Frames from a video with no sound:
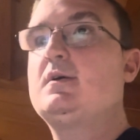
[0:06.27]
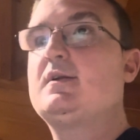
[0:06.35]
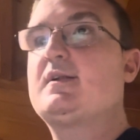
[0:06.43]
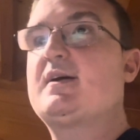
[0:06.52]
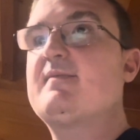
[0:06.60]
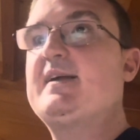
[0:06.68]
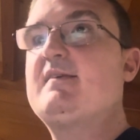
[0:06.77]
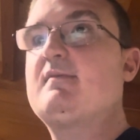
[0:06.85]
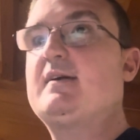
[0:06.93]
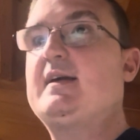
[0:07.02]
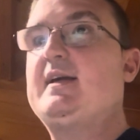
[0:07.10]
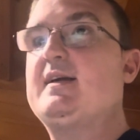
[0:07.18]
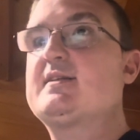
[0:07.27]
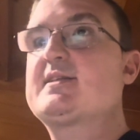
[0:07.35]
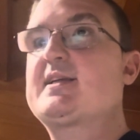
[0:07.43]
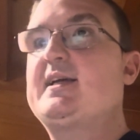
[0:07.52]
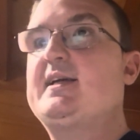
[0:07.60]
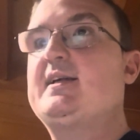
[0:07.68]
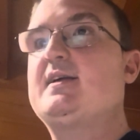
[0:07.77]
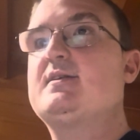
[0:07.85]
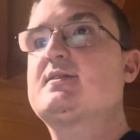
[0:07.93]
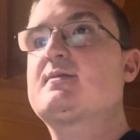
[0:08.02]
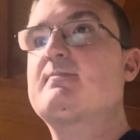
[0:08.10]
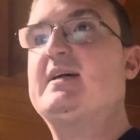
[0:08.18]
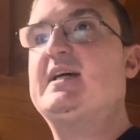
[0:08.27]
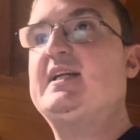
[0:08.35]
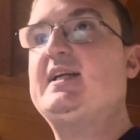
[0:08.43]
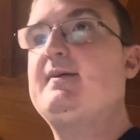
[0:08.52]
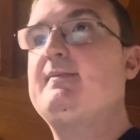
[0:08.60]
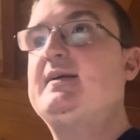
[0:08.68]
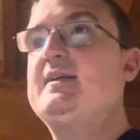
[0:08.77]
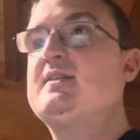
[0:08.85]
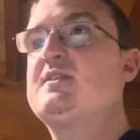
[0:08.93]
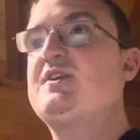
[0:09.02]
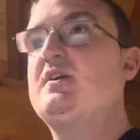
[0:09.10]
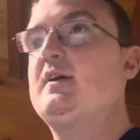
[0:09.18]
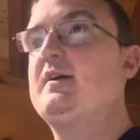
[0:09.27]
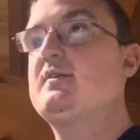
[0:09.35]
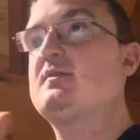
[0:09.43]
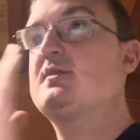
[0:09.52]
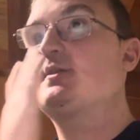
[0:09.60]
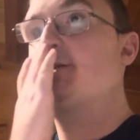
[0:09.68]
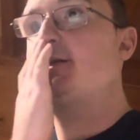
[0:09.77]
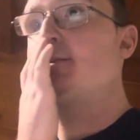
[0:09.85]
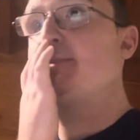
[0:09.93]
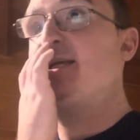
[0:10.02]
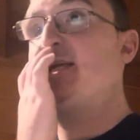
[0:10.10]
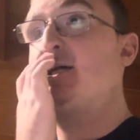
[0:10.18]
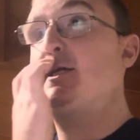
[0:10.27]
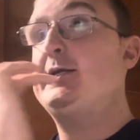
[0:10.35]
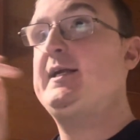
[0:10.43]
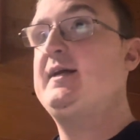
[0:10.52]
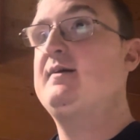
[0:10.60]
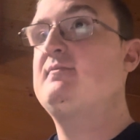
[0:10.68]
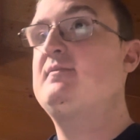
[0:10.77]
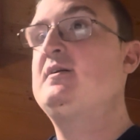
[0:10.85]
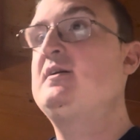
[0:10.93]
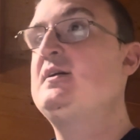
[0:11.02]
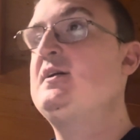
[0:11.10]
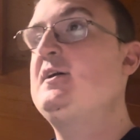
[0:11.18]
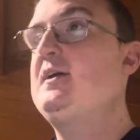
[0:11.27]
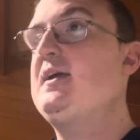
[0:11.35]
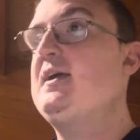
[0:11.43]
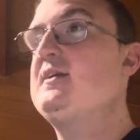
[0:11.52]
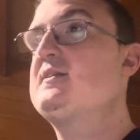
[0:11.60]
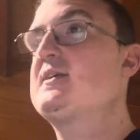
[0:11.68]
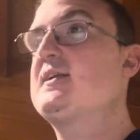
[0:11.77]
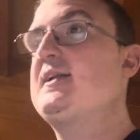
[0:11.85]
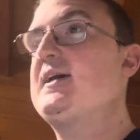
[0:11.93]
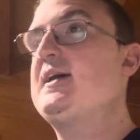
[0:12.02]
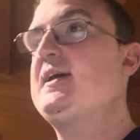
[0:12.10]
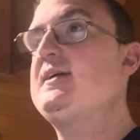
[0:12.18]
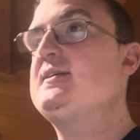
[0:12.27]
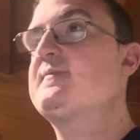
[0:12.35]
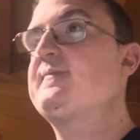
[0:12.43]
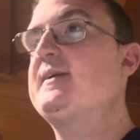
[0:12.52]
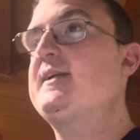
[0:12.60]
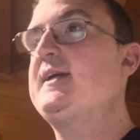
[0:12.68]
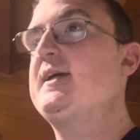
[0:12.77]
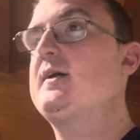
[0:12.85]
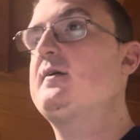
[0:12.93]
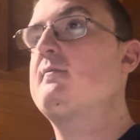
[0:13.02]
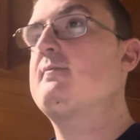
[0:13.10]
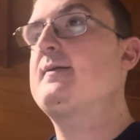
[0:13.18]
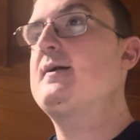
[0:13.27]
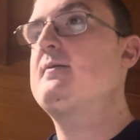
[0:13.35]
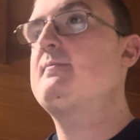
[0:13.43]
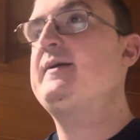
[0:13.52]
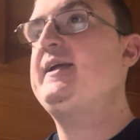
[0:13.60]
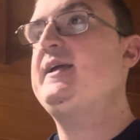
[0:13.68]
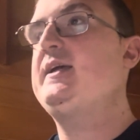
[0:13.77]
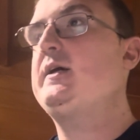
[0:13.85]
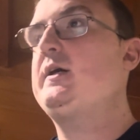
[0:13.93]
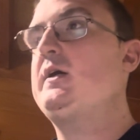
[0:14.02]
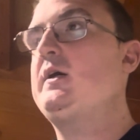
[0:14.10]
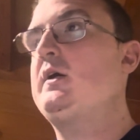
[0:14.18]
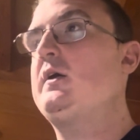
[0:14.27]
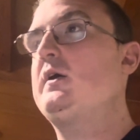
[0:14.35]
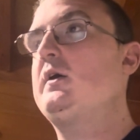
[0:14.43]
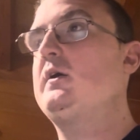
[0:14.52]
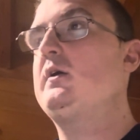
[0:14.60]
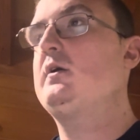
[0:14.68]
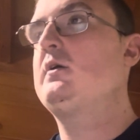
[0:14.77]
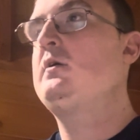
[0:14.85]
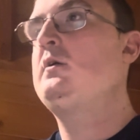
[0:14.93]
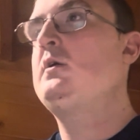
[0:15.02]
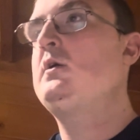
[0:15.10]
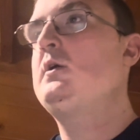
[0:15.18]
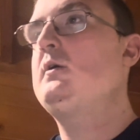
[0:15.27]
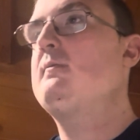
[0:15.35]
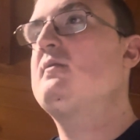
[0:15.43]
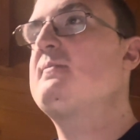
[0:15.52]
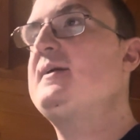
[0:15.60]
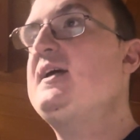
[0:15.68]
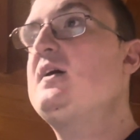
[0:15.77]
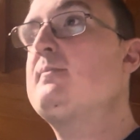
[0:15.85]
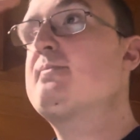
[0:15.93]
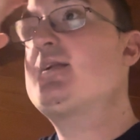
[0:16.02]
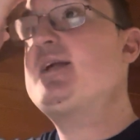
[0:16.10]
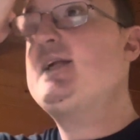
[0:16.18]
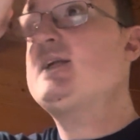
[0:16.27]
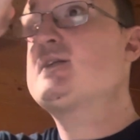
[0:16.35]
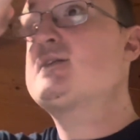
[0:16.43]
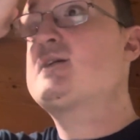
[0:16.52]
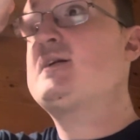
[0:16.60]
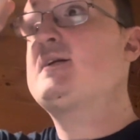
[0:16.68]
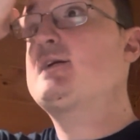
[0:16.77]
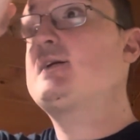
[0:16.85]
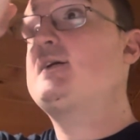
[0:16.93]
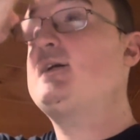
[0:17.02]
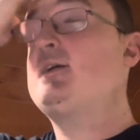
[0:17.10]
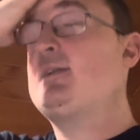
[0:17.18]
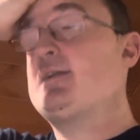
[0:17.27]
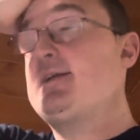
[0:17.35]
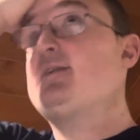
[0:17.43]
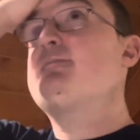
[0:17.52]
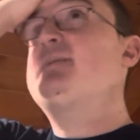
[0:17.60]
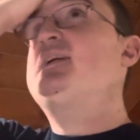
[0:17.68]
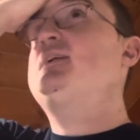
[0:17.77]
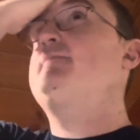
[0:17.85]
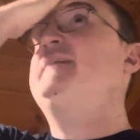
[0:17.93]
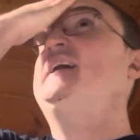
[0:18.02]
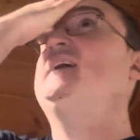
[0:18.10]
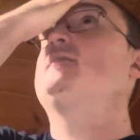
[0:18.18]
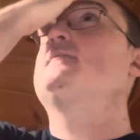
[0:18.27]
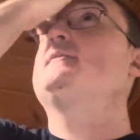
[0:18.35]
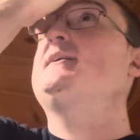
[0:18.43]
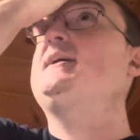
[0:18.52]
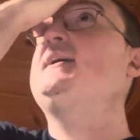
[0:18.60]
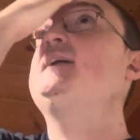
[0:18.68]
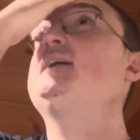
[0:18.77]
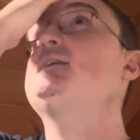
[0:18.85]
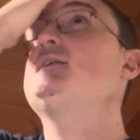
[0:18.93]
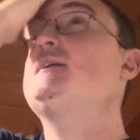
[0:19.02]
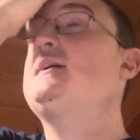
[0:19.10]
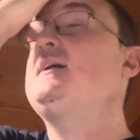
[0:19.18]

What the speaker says: Loving Radio Scanners. My name is your host, Tommy Cunningham. In today's video, what we are planning to talk a little bit about, and